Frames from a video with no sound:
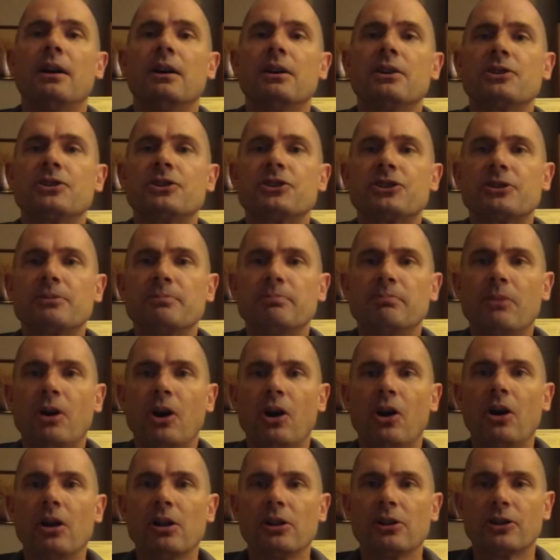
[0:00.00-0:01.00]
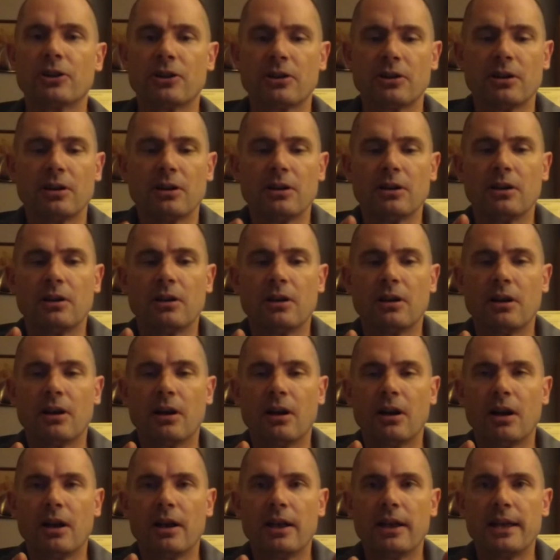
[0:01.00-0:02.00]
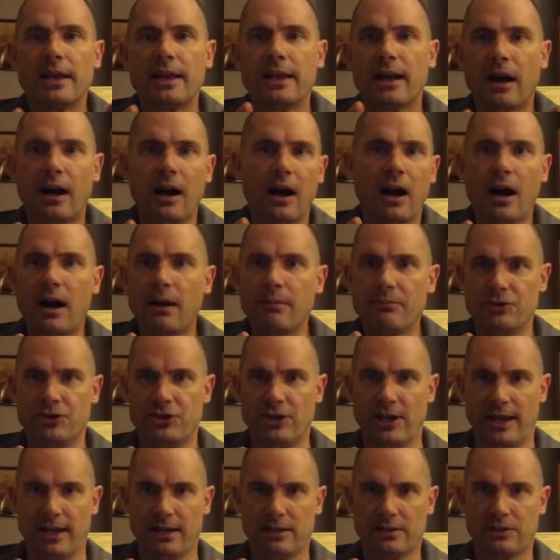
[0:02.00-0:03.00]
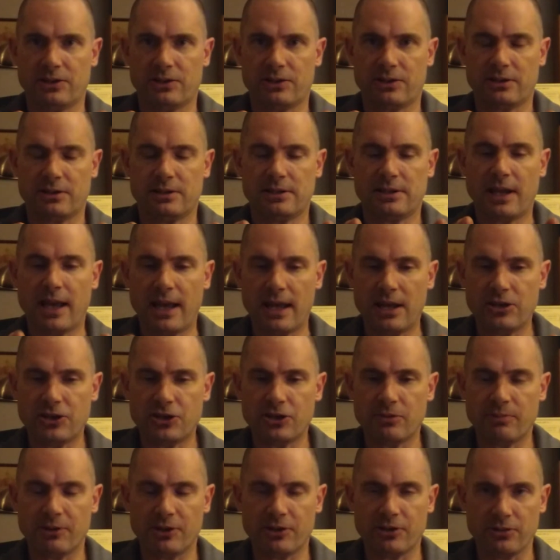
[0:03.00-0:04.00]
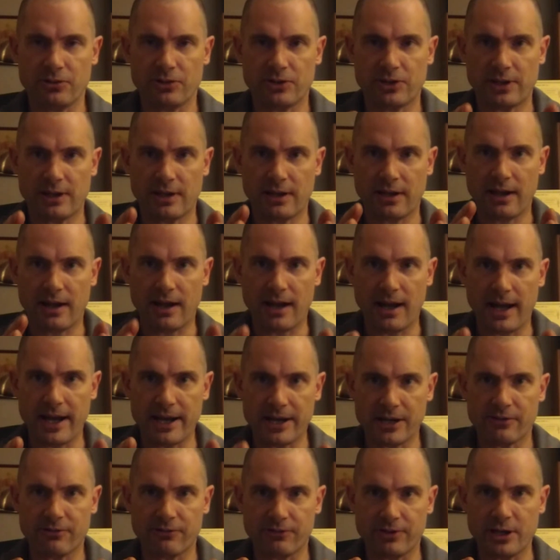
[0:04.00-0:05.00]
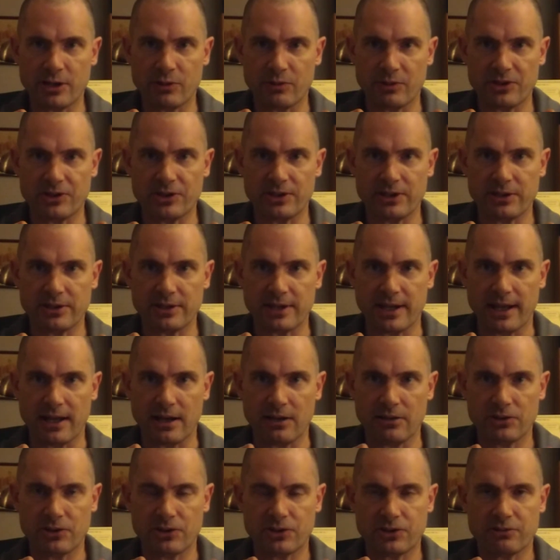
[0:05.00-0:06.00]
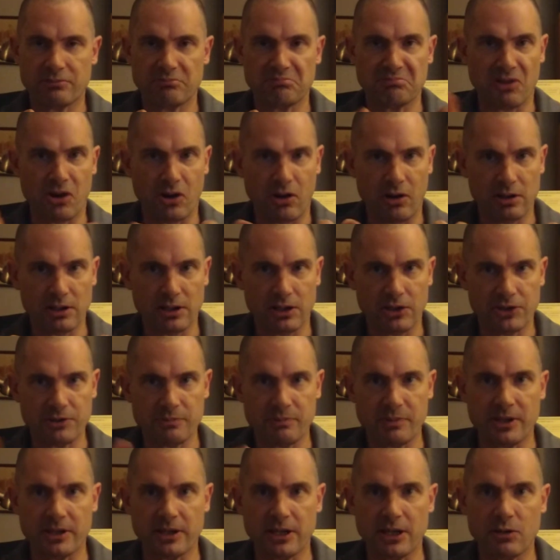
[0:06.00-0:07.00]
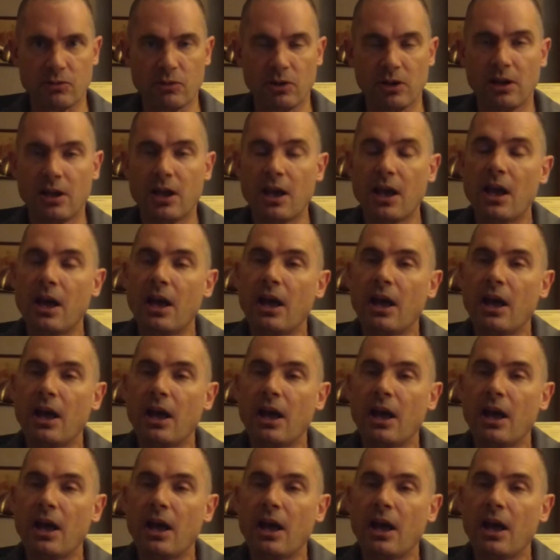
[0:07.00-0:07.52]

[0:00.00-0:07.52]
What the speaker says: Smaller objects tend to produce higher frequency sounds, all else being equal,